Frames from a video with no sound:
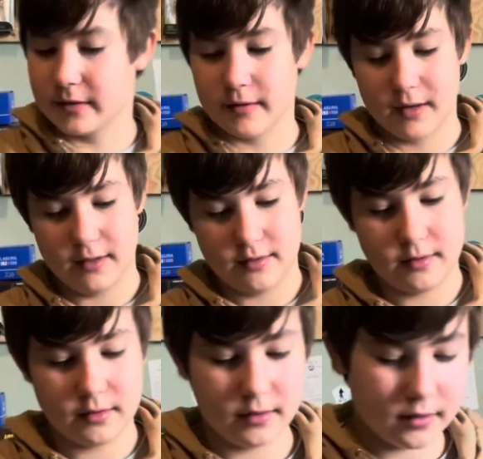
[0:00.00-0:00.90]
right?
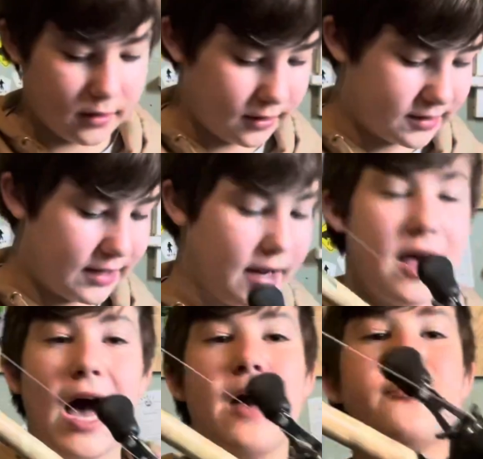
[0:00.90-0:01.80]
Good hook set.
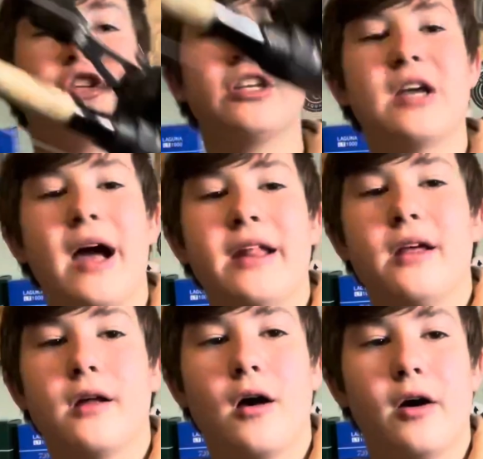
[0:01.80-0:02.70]
I have a jig tied it
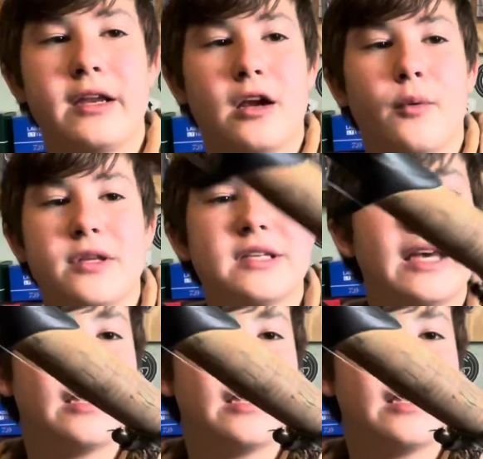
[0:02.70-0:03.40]
on here once again.